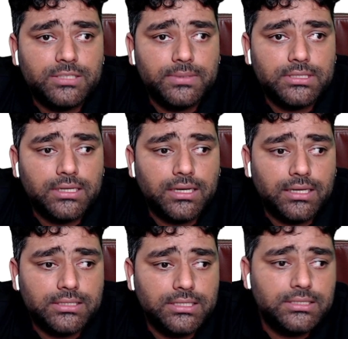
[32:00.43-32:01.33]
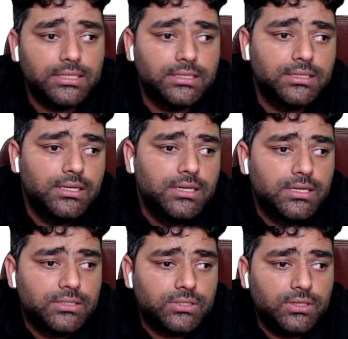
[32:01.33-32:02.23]
free special classes there.
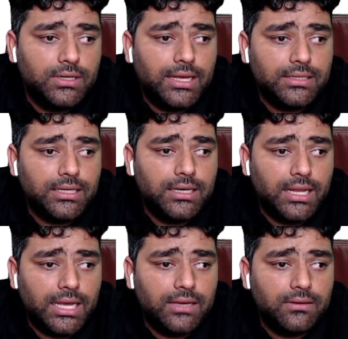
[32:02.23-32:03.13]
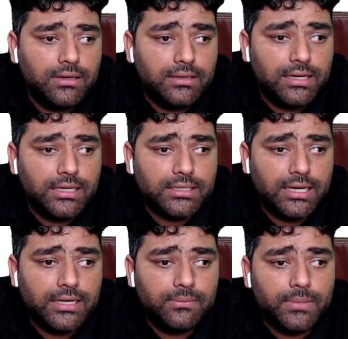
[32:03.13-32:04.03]
So you'll have the live real
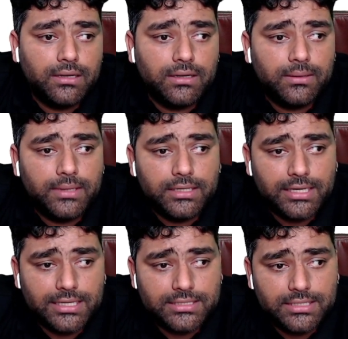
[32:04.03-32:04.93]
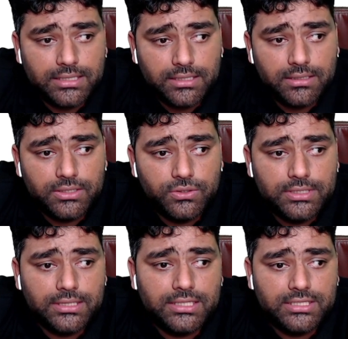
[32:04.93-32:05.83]
time interaction there
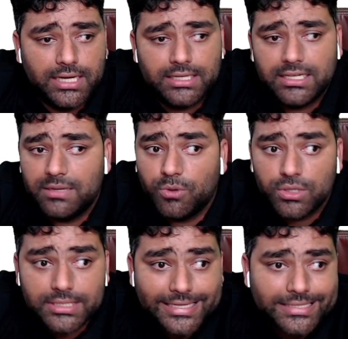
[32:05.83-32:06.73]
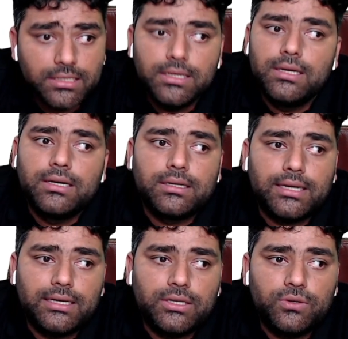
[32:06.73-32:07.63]
using the chat in emojis, right?